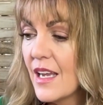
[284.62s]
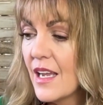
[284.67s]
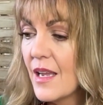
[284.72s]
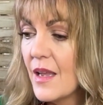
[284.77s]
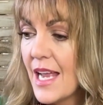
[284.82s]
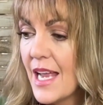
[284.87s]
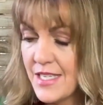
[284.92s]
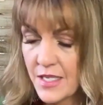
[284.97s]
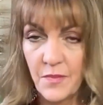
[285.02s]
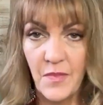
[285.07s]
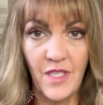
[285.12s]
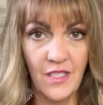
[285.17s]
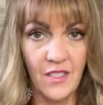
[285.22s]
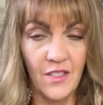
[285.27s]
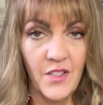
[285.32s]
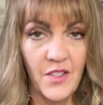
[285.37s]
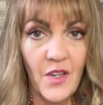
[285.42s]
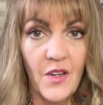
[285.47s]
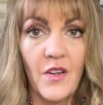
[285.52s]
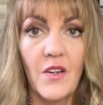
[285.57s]
As a
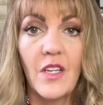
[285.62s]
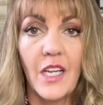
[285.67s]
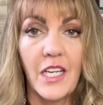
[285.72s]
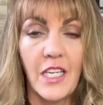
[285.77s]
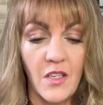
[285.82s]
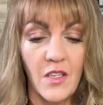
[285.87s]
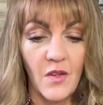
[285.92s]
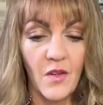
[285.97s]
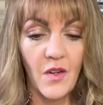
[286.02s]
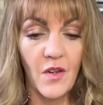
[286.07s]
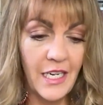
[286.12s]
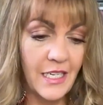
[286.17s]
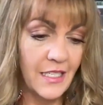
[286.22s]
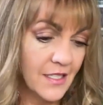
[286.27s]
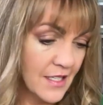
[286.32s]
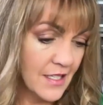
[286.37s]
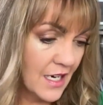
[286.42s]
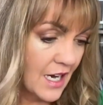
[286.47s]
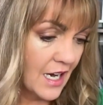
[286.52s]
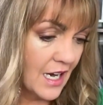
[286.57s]
business owner like you
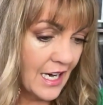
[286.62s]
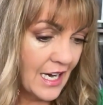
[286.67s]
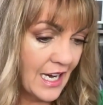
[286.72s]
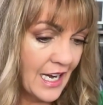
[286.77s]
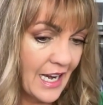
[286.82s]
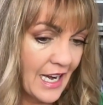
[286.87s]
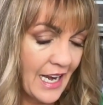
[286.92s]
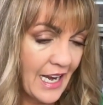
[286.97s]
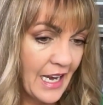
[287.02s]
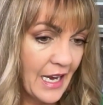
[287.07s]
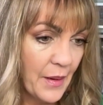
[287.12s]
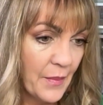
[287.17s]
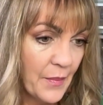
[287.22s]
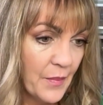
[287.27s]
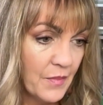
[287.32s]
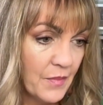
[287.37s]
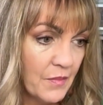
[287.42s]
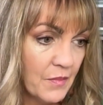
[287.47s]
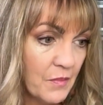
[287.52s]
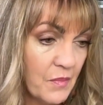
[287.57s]
guys, I
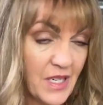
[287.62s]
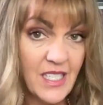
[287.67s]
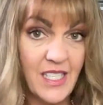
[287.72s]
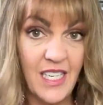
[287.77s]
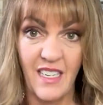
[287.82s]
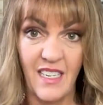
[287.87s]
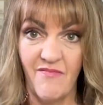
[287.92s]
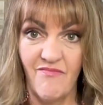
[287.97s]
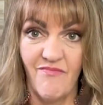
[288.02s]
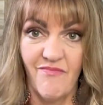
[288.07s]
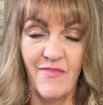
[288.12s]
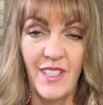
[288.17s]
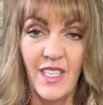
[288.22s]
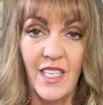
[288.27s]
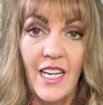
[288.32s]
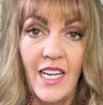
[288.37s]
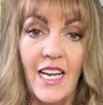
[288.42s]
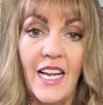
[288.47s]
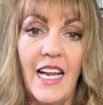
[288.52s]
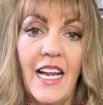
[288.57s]
am busy.
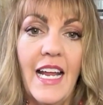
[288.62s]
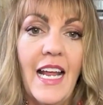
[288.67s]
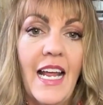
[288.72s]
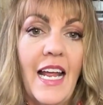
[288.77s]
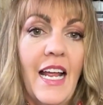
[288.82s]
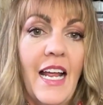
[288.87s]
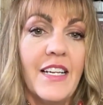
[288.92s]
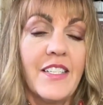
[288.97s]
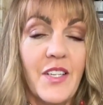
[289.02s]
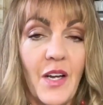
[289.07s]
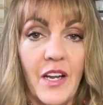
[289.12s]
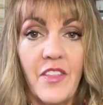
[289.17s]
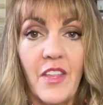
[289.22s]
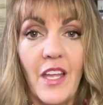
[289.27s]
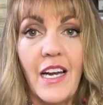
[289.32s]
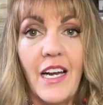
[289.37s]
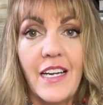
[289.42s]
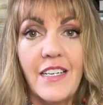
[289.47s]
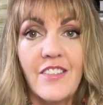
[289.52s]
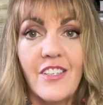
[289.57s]
So I
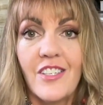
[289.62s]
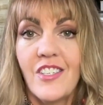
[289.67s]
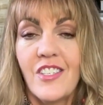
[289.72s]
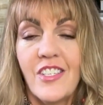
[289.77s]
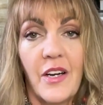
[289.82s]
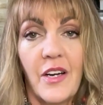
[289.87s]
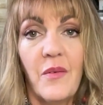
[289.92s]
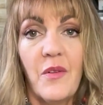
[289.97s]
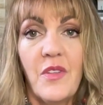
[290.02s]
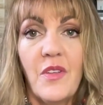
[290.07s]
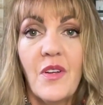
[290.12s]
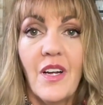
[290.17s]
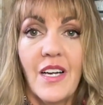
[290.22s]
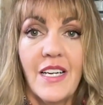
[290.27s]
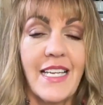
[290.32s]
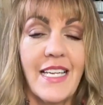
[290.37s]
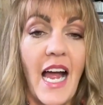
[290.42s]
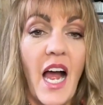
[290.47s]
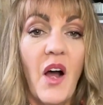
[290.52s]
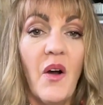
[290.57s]
thought I'd just share with you guys
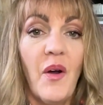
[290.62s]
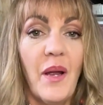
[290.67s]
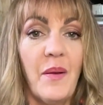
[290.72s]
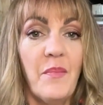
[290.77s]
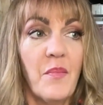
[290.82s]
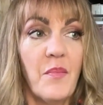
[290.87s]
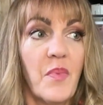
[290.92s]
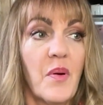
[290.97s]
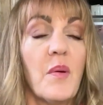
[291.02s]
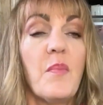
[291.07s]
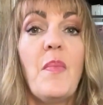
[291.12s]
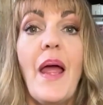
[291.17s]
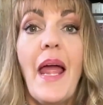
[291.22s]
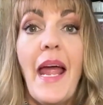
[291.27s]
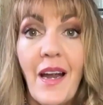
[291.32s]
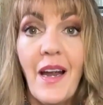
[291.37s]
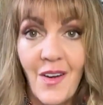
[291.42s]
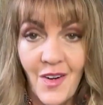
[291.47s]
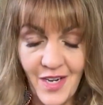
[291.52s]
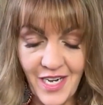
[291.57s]
how I'm
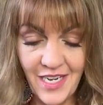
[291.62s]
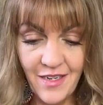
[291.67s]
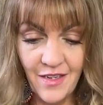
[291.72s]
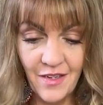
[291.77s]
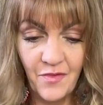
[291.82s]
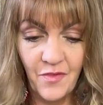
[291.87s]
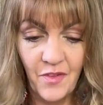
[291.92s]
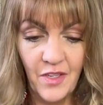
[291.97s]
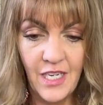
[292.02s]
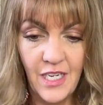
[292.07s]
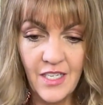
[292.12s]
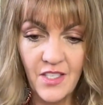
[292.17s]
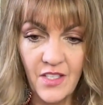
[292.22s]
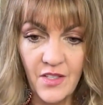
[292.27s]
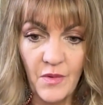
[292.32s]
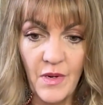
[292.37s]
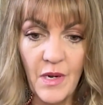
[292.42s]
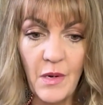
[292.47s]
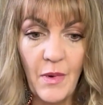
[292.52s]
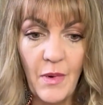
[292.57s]
preparing for these
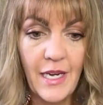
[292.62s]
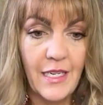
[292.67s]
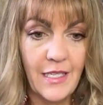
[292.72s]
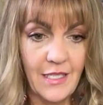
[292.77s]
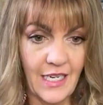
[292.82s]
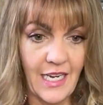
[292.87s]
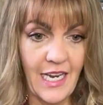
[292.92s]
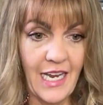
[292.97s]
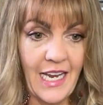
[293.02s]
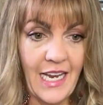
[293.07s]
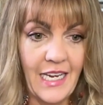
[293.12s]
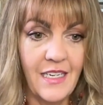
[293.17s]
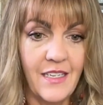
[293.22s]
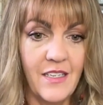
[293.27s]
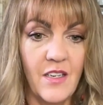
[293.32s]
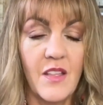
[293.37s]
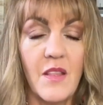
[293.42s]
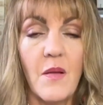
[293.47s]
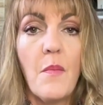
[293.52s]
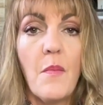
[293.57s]
3 weeks ahead
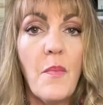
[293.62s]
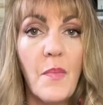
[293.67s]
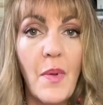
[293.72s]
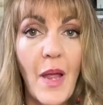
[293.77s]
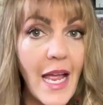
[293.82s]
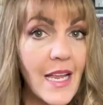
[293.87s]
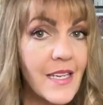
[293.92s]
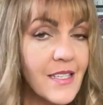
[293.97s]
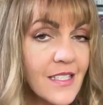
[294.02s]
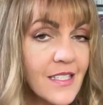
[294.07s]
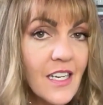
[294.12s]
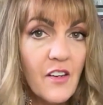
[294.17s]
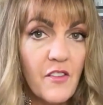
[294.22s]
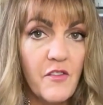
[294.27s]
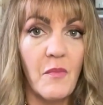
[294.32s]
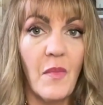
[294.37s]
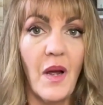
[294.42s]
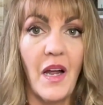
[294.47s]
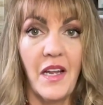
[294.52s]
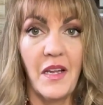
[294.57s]
to the best of
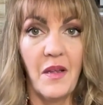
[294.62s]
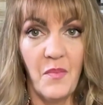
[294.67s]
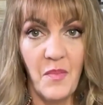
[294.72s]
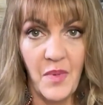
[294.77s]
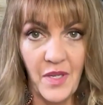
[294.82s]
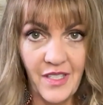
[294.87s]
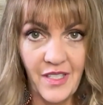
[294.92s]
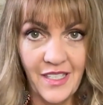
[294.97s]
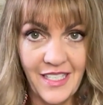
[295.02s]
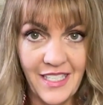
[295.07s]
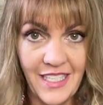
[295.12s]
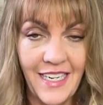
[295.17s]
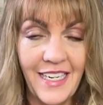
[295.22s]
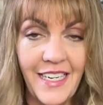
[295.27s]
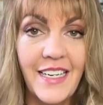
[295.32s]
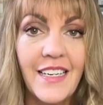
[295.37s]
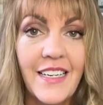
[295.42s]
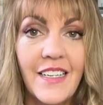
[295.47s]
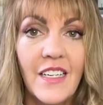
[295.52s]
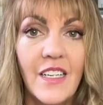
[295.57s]
my
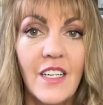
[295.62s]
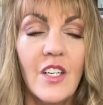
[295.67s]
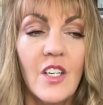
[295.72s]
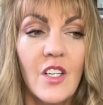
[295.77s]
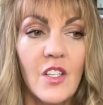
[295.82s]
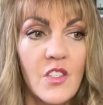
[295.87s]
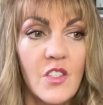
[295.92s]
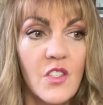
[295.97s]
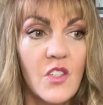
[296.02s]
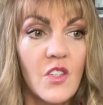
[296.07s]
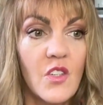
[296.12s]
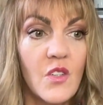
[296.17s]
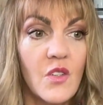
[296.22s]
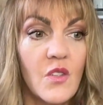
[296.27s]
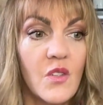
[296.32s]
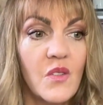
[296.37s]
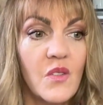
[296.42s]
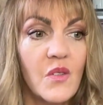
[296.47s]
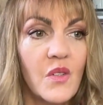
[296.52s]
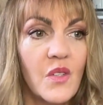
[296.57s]
ability
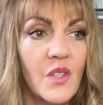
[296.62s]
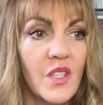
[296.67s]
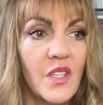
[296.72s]
to